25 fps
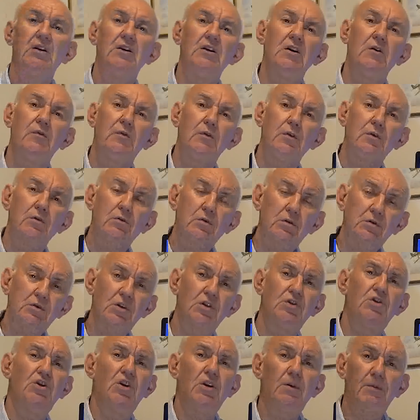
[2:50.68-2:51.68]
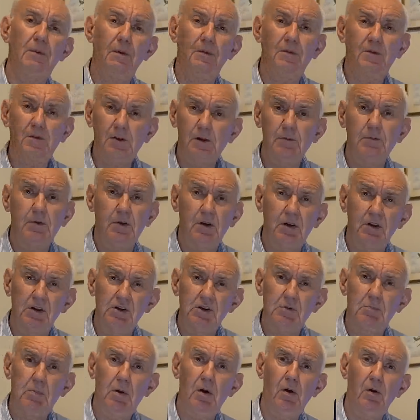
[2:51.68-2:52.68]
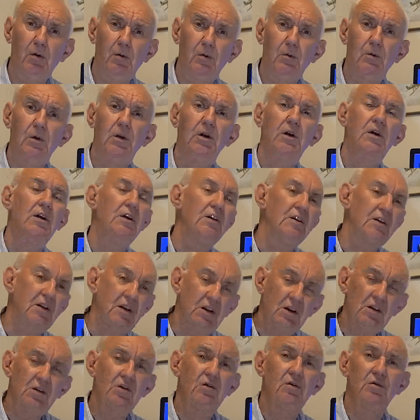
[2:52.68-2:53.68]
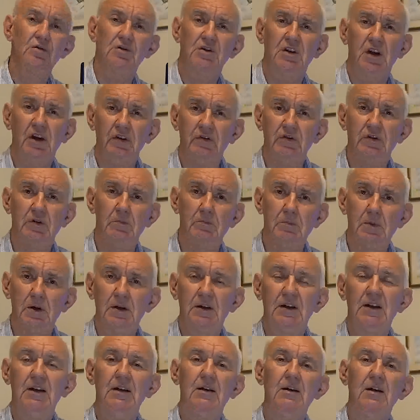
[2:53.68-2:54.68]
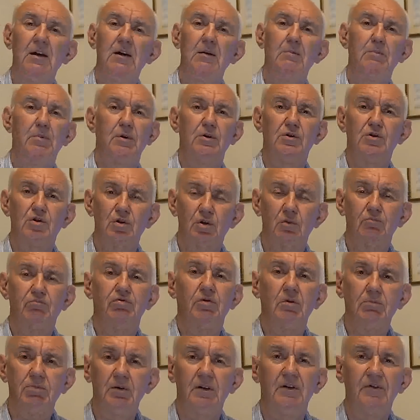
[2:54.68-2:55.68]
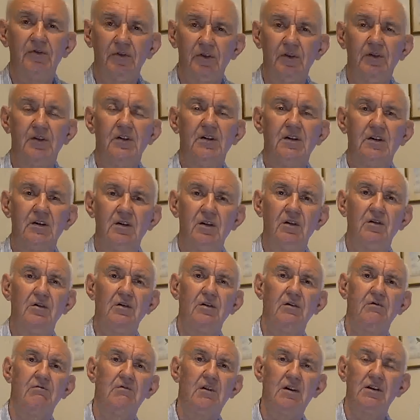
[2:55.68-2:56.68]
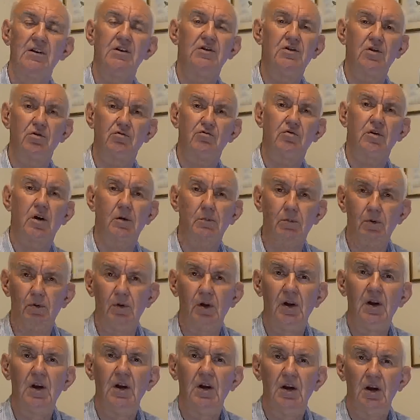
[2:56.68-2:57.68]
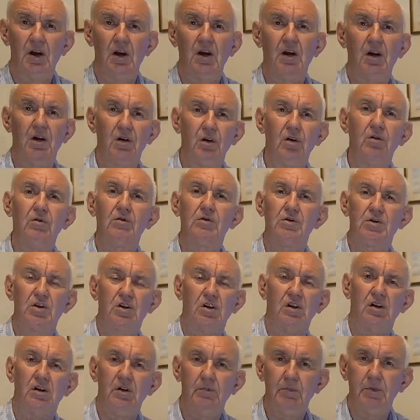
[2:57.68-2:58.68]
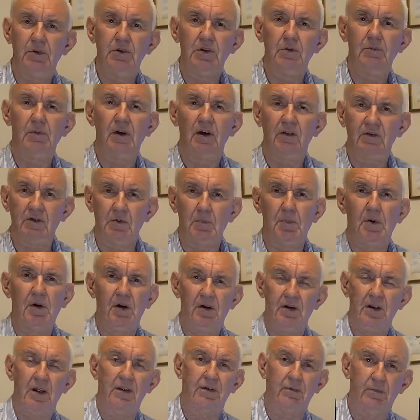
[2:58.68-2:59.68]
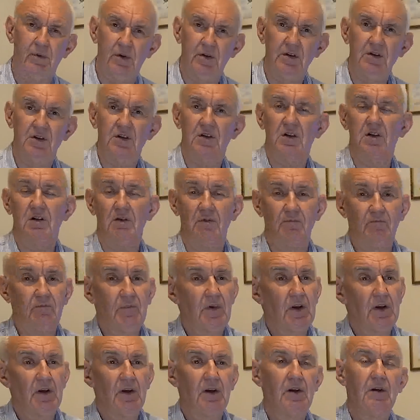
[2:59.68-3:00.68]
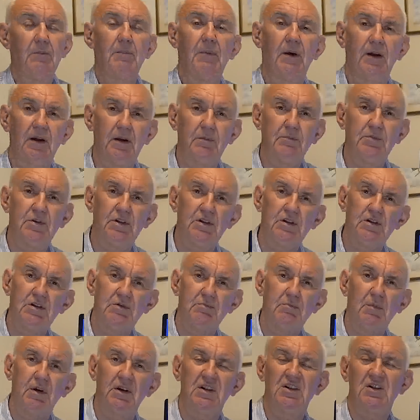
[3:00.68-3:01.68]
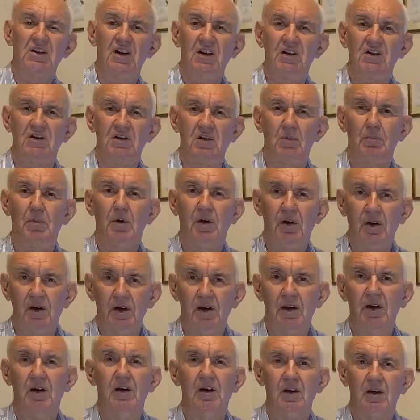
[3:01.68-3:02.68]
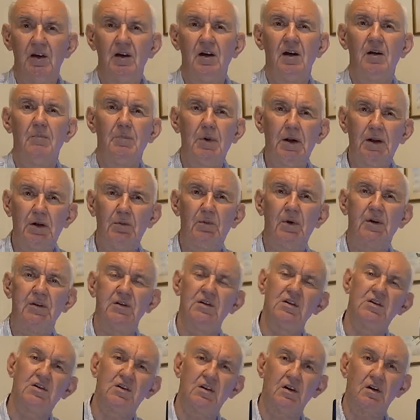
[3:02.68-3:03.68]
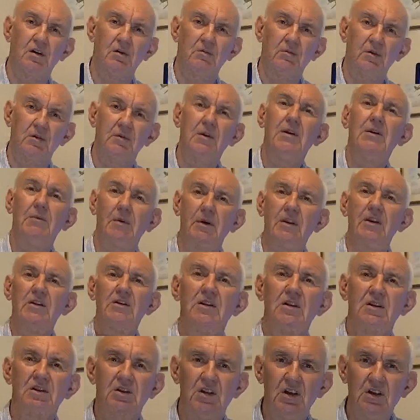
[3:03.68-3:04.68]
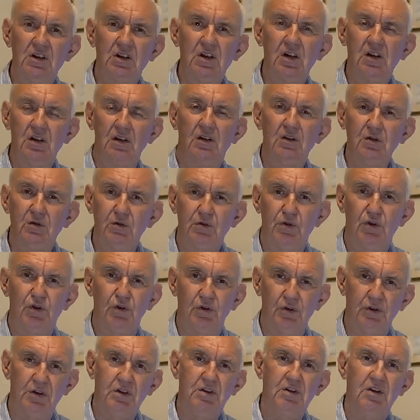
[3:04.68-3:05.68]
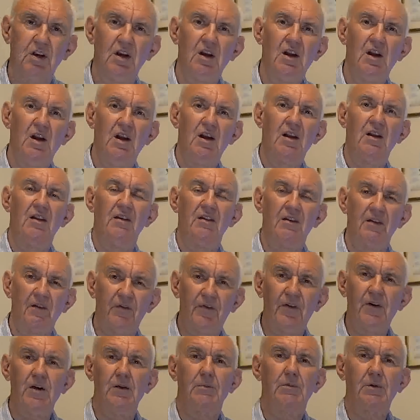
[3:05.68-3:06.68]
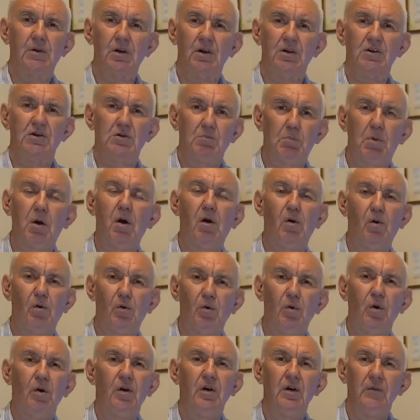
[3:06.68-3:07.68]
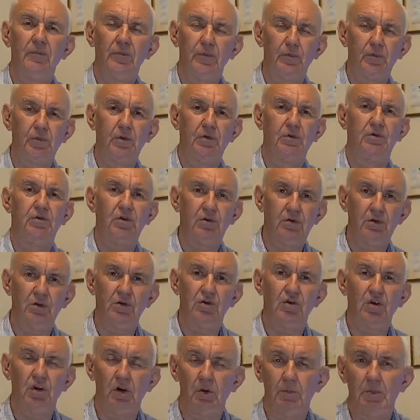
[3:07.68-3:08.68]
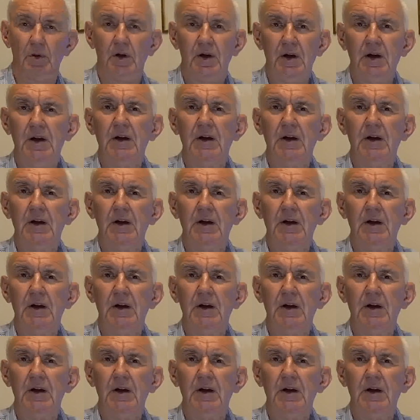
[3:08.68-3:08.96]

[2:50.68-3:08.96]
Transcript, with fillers: If you use a cheaper fiberglass pole, yes, you'll save some money, but you'll probably find that you'll run into trouble uh, long term and you may have to buy another one. So perhaps it makes sense to buy a better one to start with. Anyway, it's entirely your choice. The fiberglass pole will do the job.